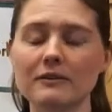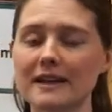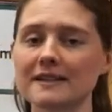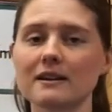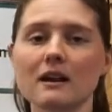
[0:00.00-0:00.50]

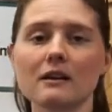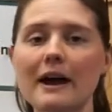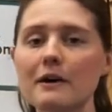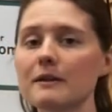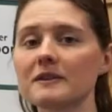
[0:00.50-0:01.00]
That's going to
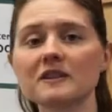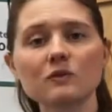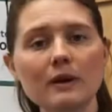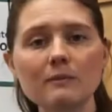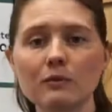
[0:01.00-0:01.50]
allow them to
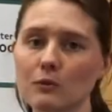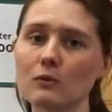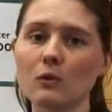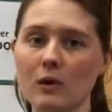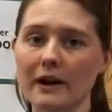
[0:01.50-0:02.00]
swim
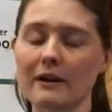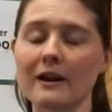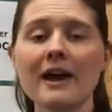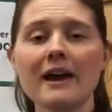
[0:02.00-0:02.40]
through the water.